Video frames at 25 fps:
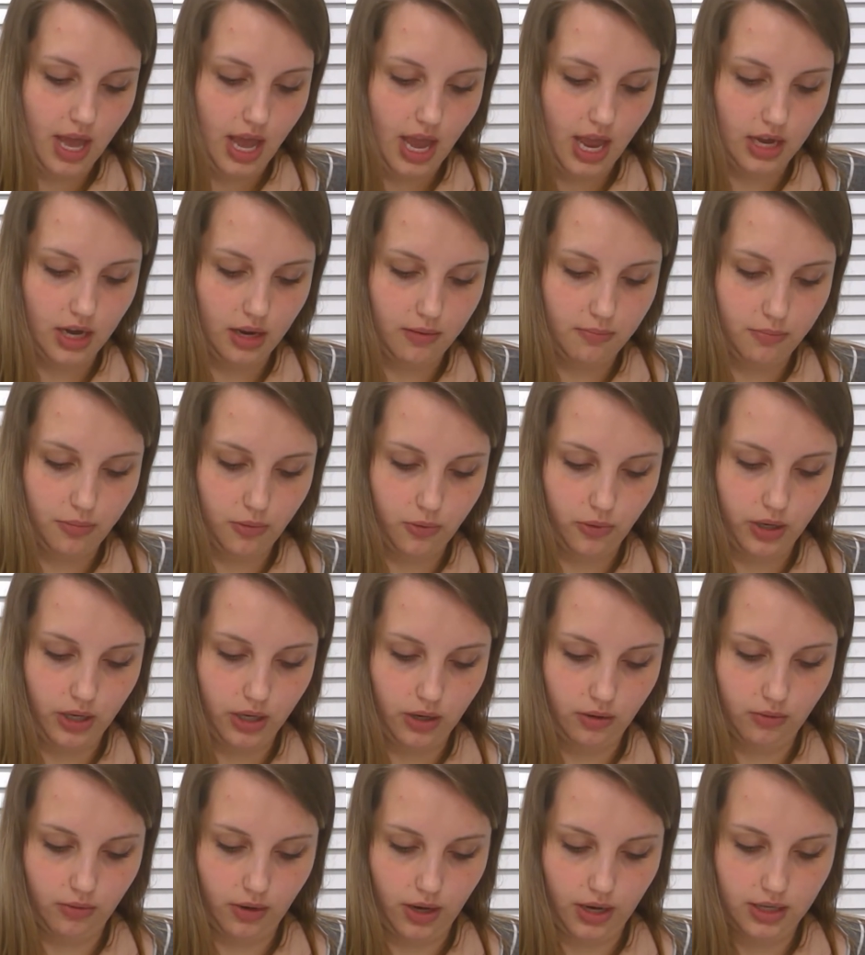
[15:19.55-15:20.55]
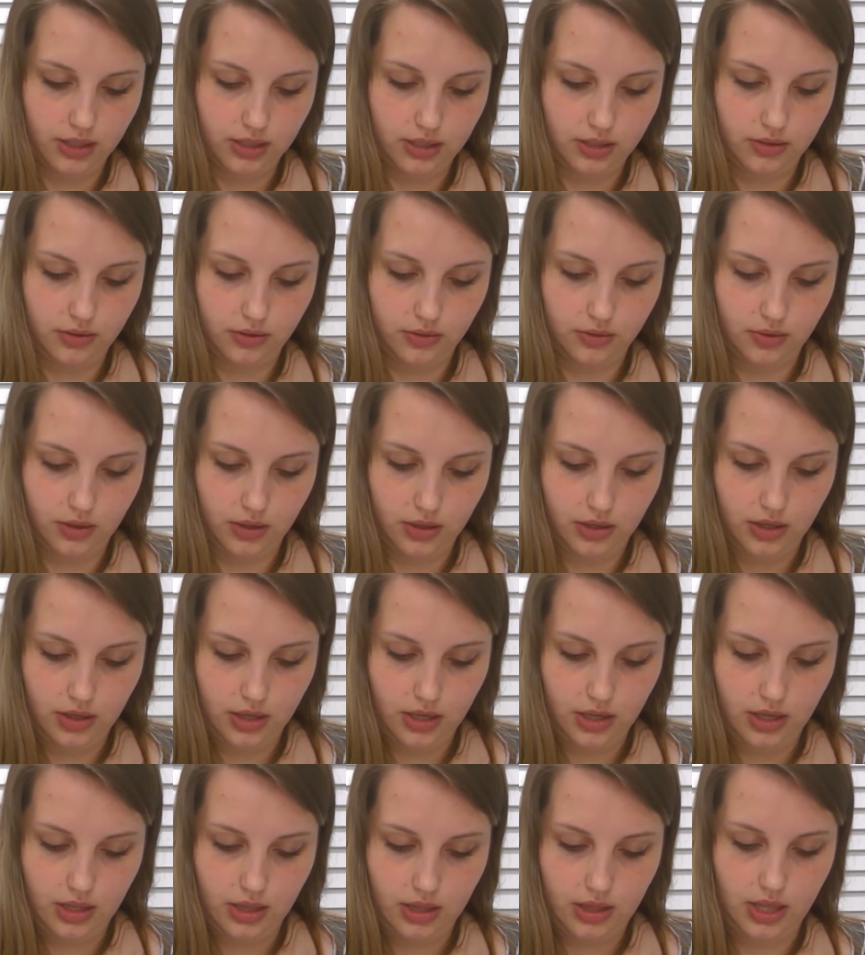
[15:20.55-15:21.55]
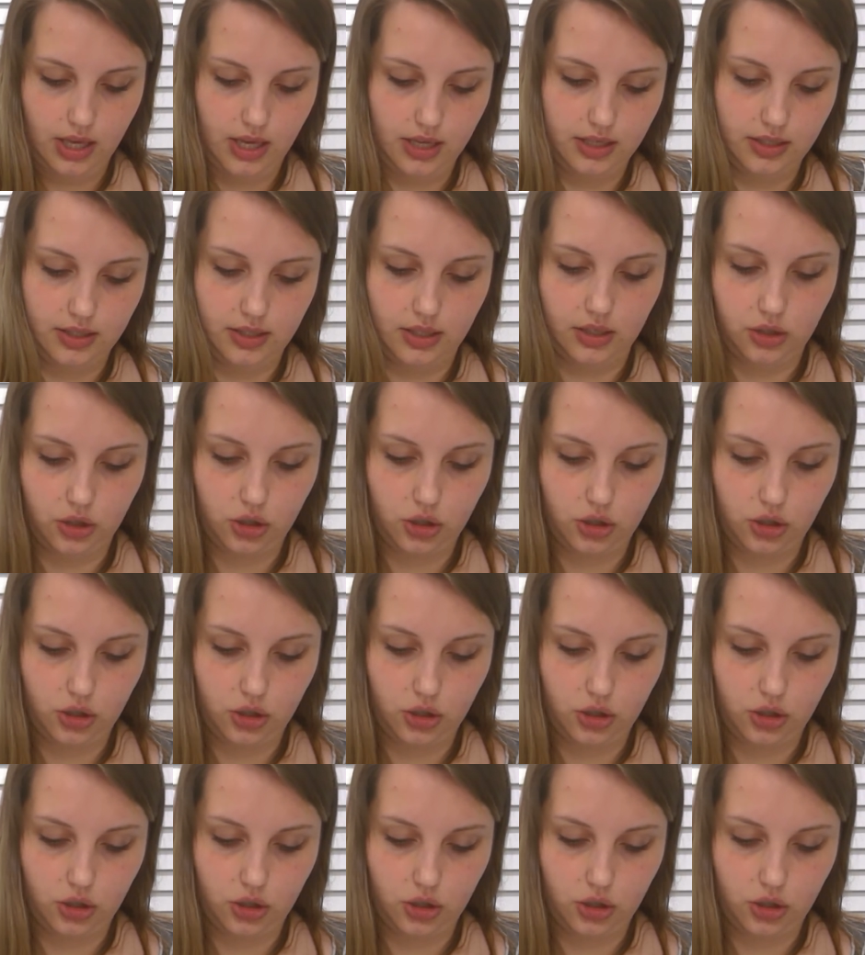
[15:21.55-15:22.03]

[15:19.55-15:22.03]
And I'm pointing right to this